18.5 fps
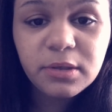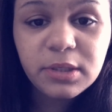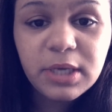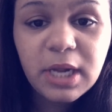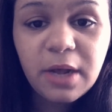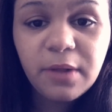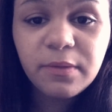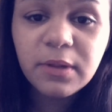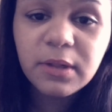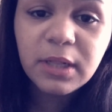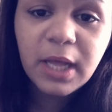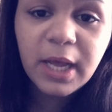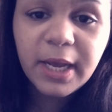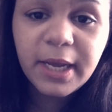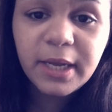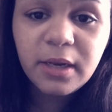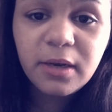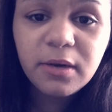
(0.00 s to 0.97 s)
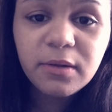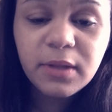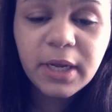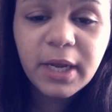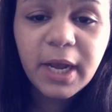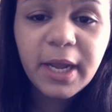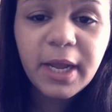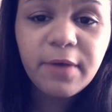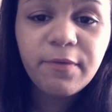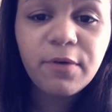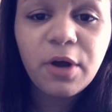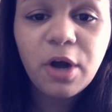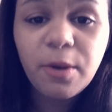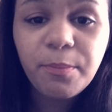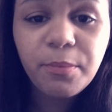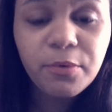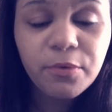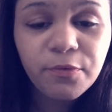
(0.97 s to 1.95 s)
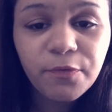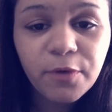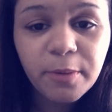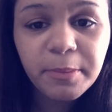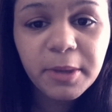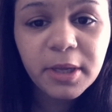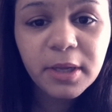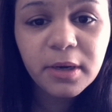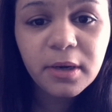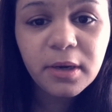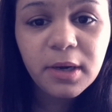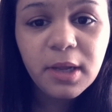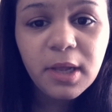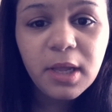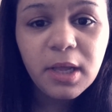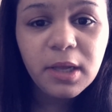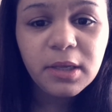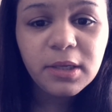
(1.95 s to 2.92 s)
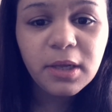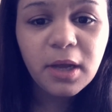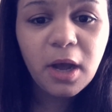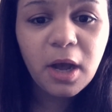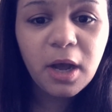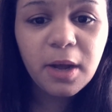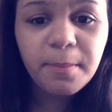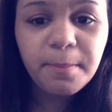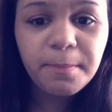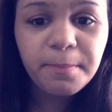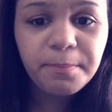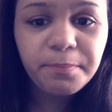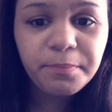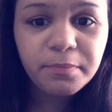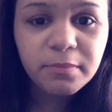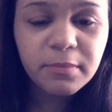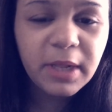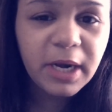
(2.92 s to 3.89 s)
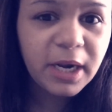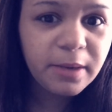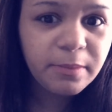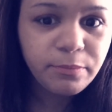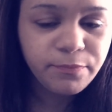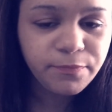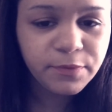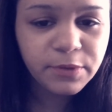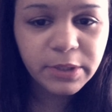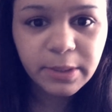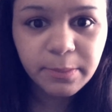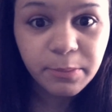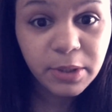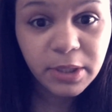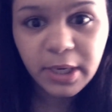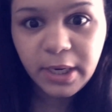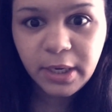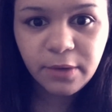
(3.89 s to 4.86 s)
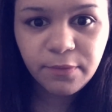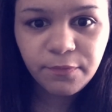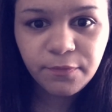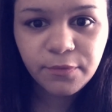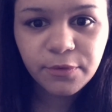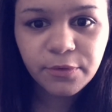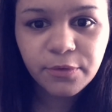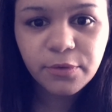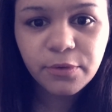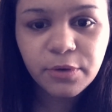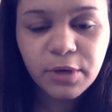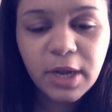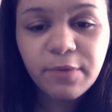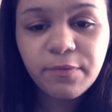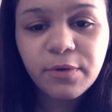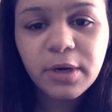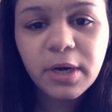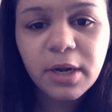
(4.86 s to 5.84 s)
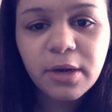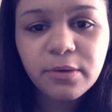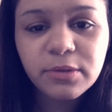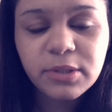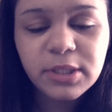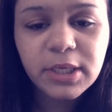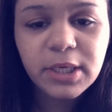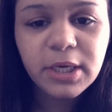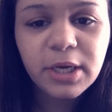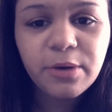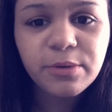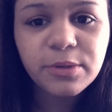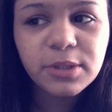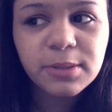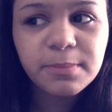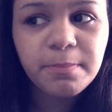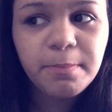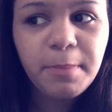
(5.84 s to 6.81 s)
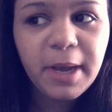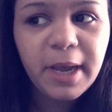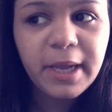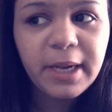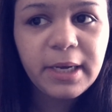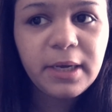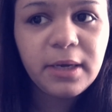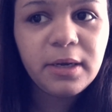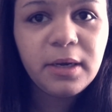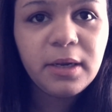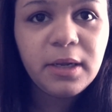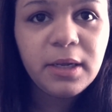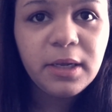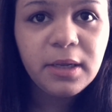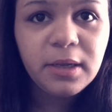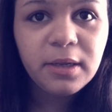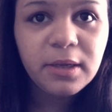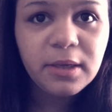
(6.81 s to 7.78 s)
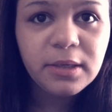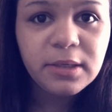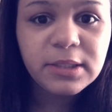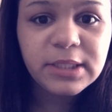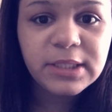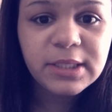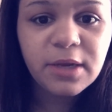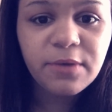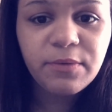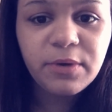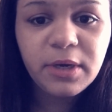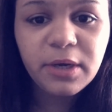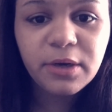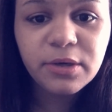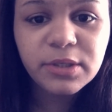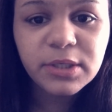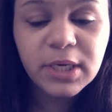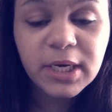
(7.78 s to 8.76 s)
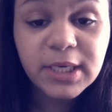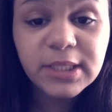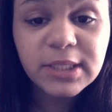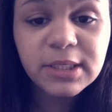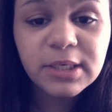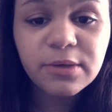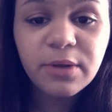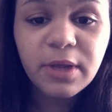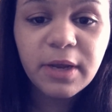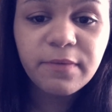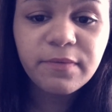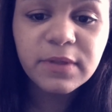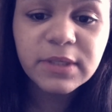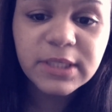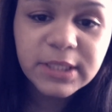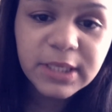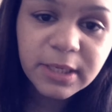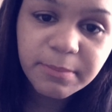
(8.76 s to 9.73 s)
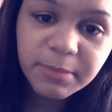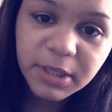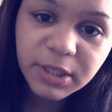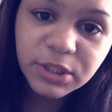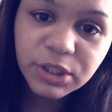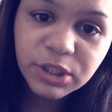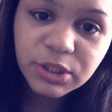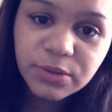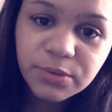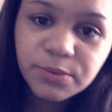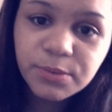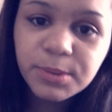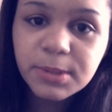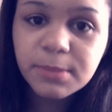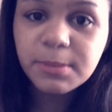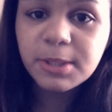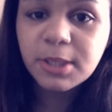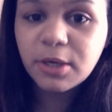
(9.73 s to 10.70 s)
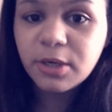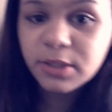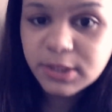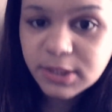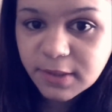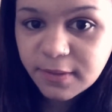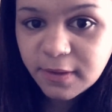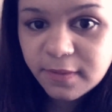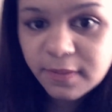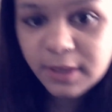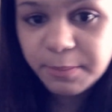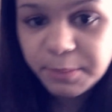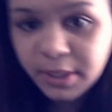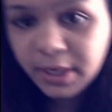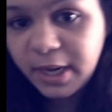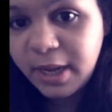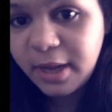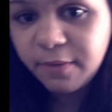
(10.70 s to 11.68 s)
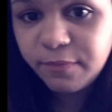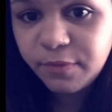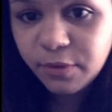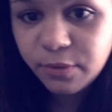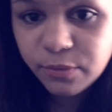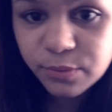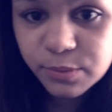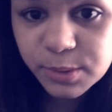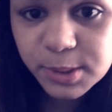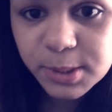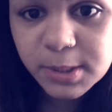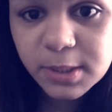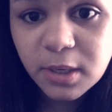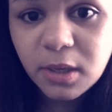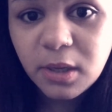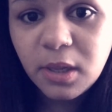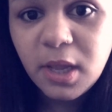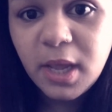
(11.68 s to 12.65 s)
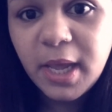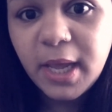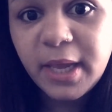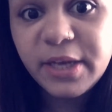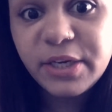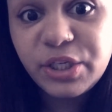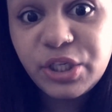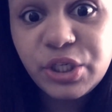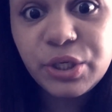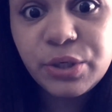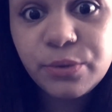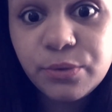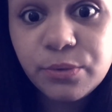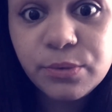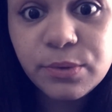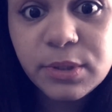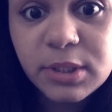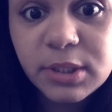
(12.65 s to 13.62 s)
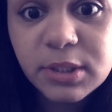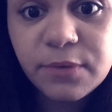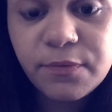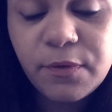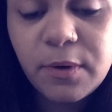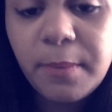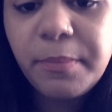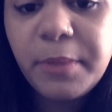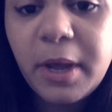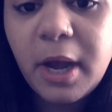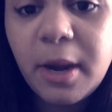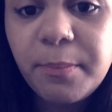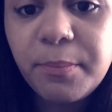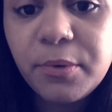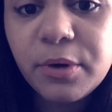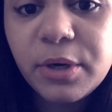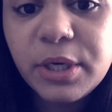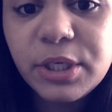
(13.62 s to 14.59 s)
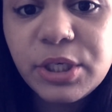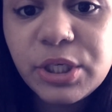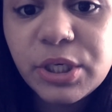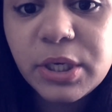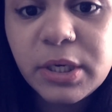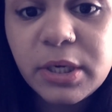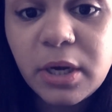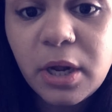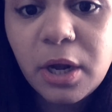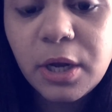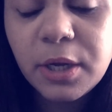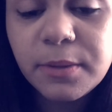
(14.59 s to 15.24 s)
down the line. Like I have a couple from it that I feel like I'm gonna have forever now, seeing how it's been 7 years and I still have the same issues. I'm starting to think that I'm gonna have those issues from the operation